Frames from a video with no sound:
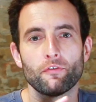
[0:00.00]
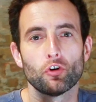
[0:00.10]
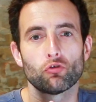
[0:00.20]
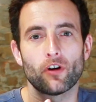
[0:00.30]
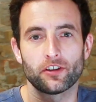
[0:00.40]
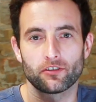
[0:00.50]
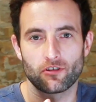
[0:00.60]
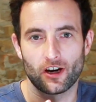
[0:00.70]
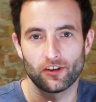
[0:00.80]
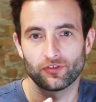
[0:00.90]
If your
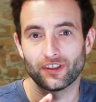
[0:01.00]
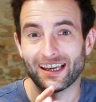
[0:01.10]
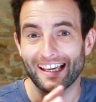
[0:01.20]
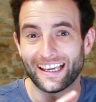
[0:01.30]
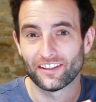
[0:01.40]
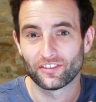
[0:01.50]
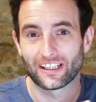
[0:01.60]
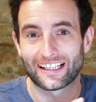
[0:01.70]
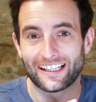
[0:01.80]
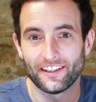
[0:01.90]
racecraft
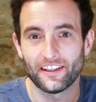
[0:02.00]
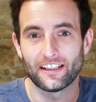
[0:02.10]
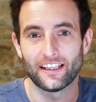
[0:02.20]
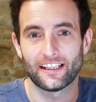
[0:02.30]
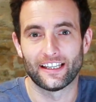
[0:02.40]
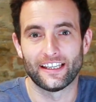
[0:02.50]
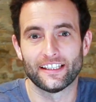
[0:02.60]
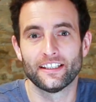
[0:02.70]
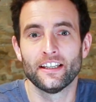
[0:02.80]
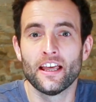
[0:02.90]
isn't clinically
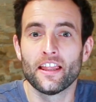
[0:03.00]
clean,